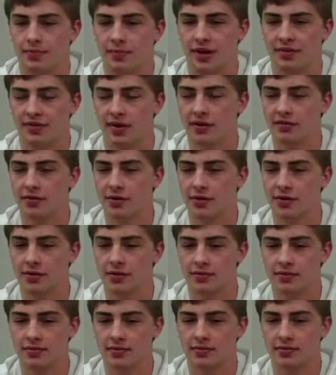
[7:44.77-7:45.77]
If you
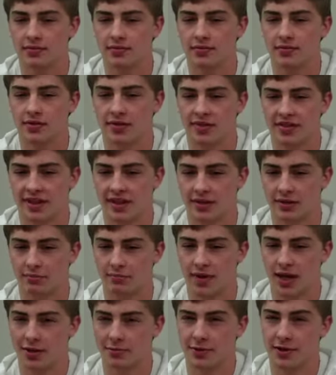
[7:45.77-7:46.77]
ever think
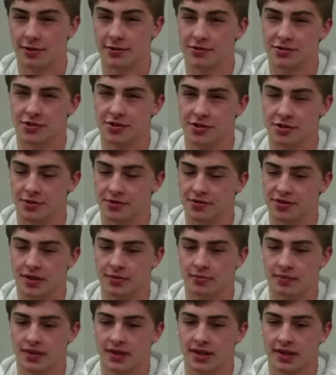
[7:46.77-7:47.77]
maybe you should do
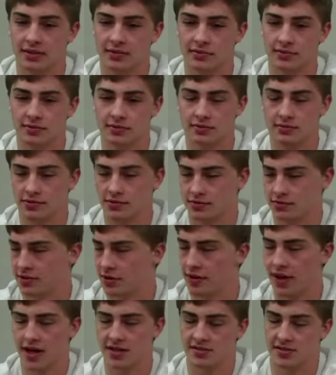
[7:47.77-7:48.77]
something,
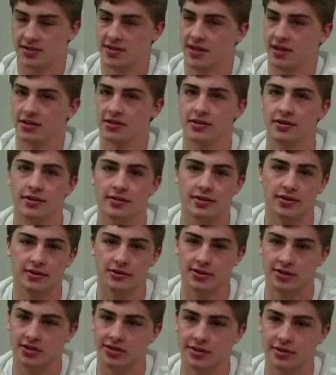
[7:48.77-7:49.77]
don't hesitate to do it.
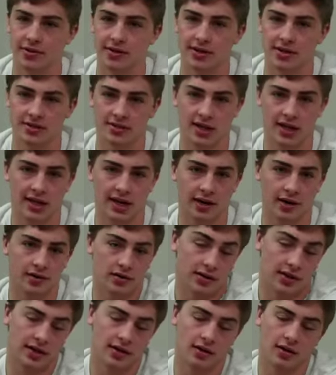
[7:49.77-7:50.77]
Just do it, because I
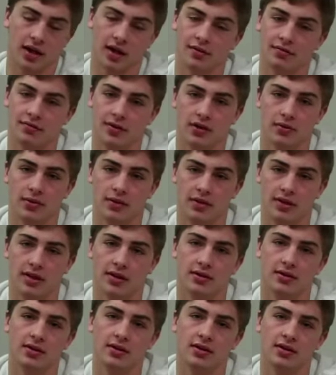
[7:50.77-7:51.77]
guarantee you'll have fun with
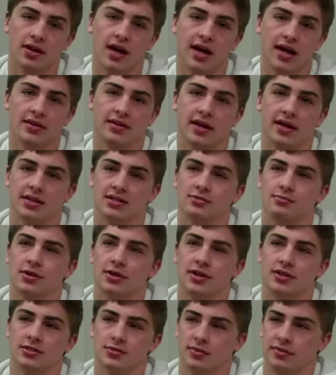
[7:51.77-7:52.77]
it. I had that
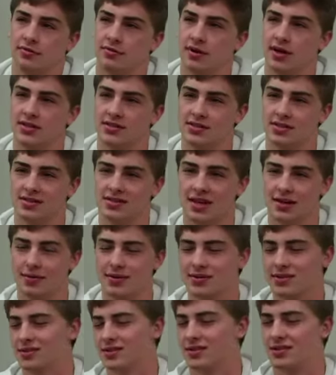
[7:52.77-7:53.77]
experience with forensics. I
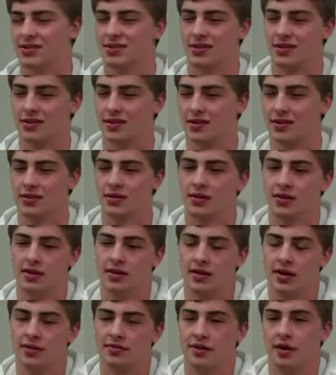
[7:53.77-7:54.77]
wasn't sure
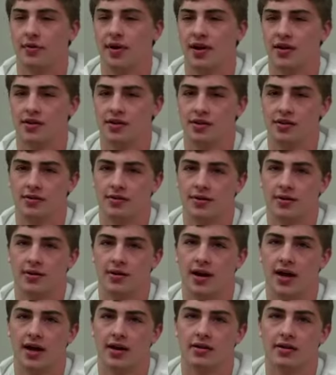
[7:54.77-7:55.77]
if I wanted to do it
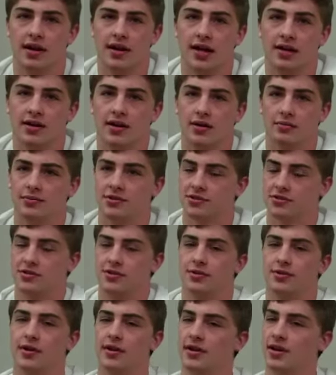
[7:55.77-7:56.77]
or not, and I ended up just
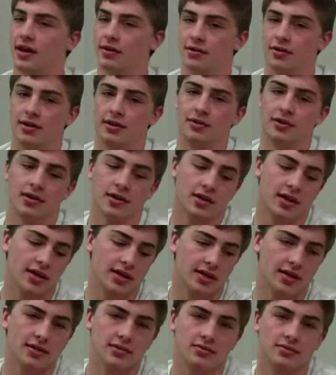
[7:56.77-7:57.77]
doing it, and I really, really
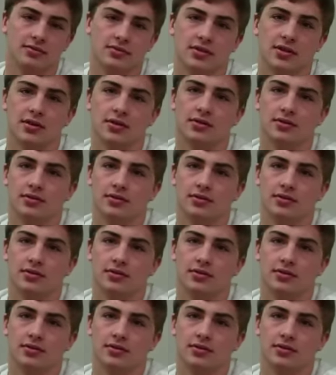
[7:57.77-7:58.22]
like it. So.